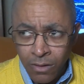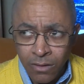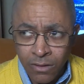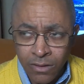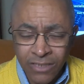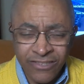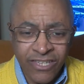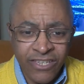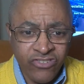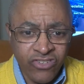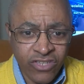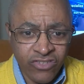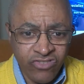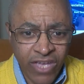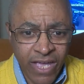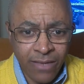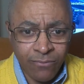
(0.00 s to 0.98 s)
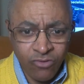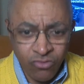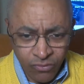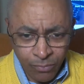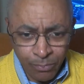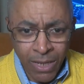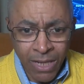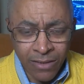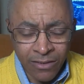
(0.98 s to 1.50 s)
Letitia James, who's
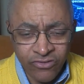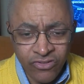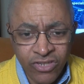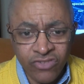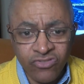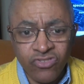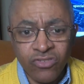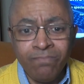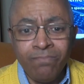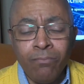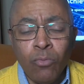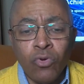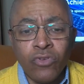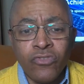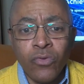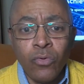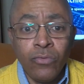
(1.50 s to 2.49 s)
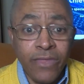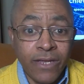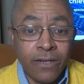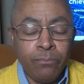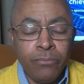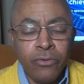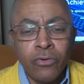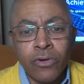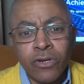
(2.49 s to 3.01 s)
a politician, more so than a
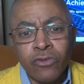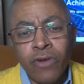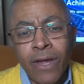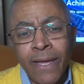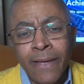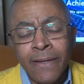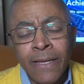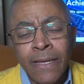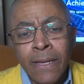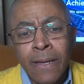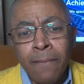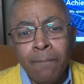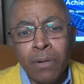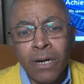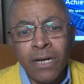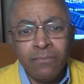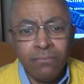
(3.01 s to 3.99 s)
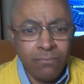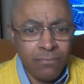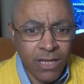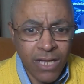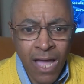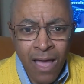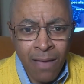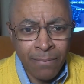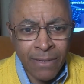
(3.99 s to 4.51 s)
bureaucrat. But the
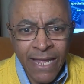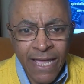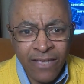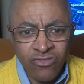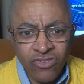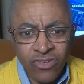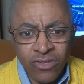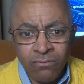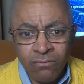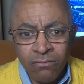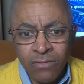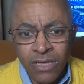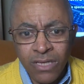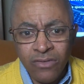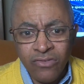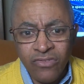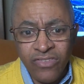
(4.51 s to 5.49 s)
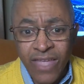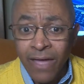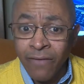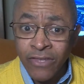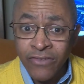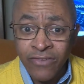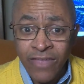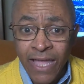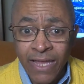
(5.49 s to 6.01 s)
combination is
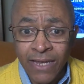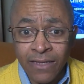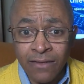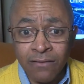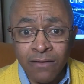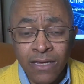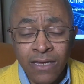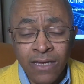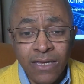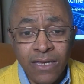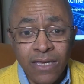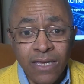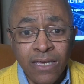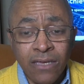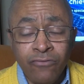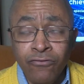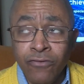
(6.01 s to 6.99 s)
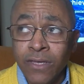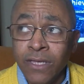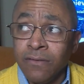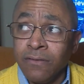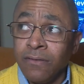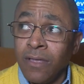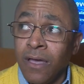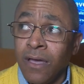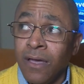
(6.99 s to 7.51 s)
devastating if
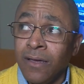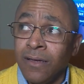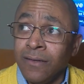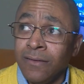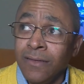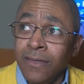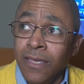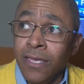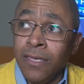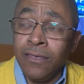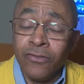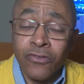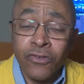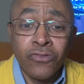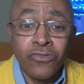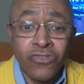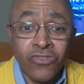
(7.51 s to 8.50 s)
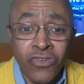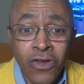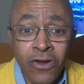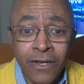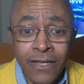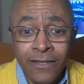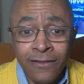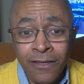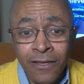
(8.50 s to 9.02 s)
it is
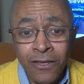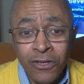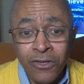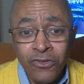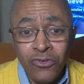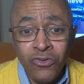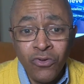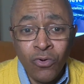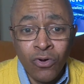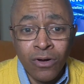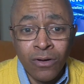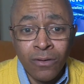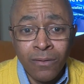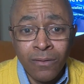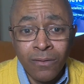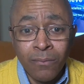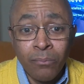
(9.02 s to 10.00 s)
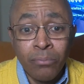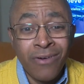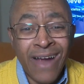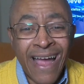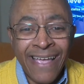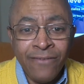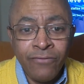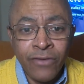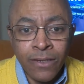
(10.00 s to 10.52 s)
concerning your
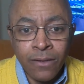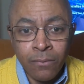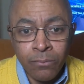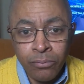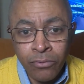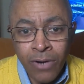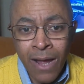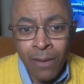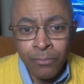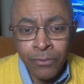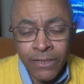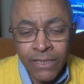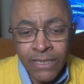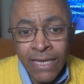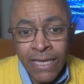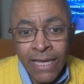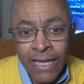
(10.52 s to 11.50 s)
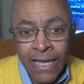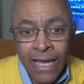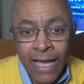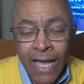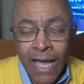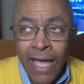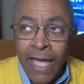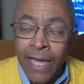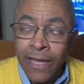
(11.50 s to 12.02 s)
private property.
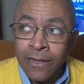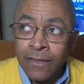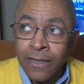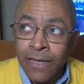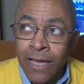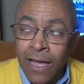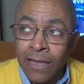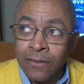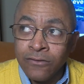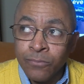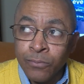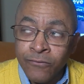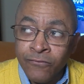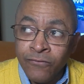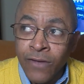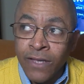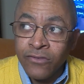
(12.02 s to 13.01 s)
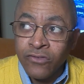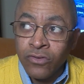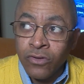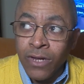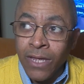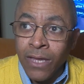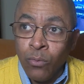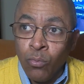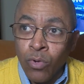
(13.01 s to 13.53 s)
I had a college professor
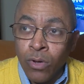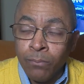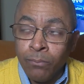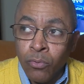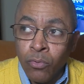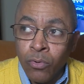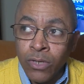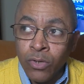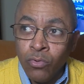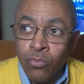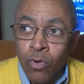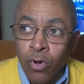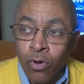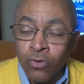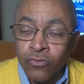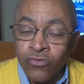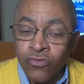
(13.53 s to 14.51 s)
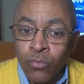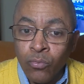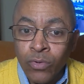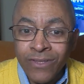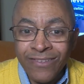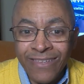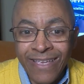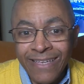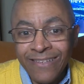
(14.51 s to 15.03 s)
at one point who also
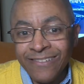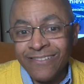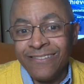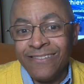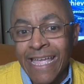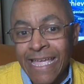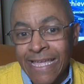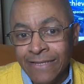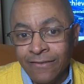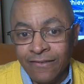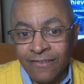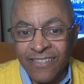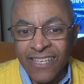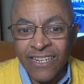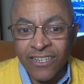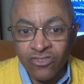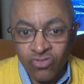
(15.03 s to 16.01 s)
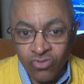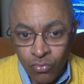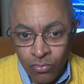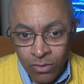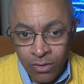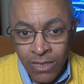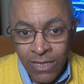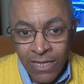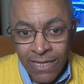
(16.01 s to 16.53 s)
was a state
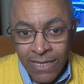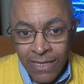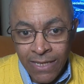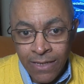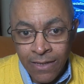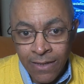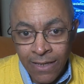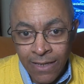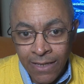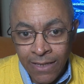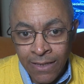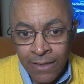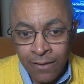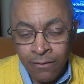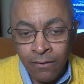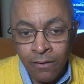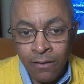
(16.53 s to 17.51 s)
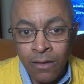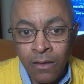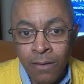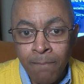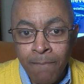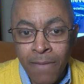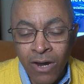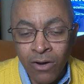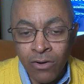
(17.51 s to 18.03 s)
senator here in
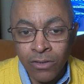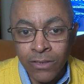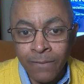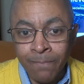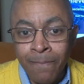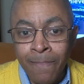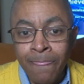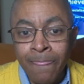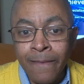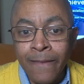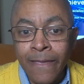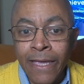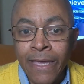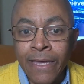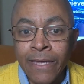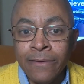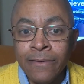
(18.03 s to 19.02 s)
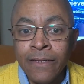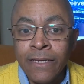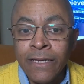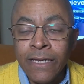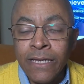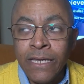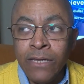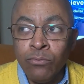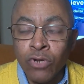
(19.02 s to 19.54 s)
Maryland. And
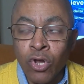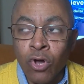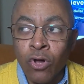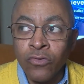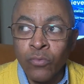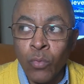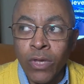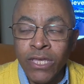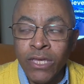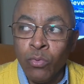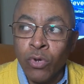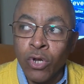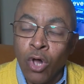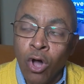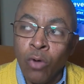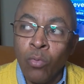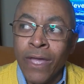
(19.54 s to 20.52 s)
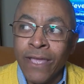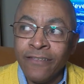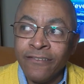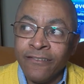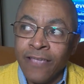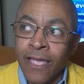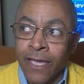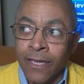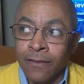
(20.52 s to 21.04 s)
he would always
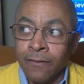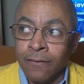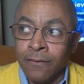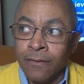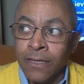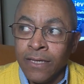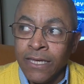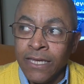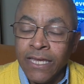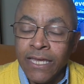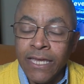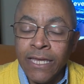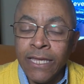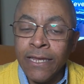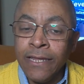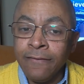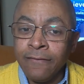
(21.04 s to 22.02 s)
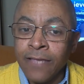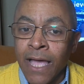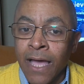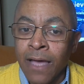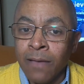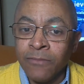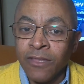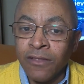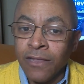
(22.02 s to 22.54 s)
say,
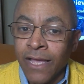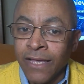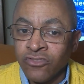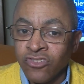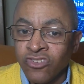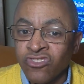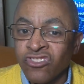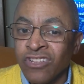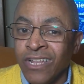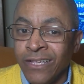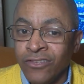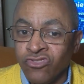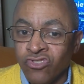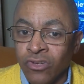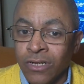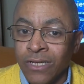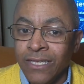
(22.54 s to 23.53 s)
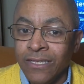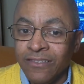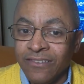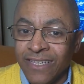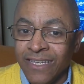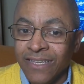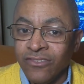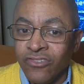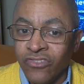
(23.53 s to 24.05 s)
anytime the legislature is
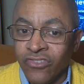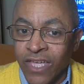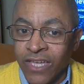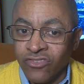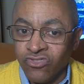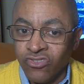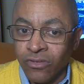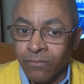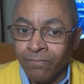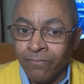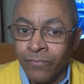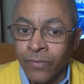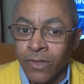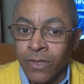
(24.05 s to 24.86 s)
in session,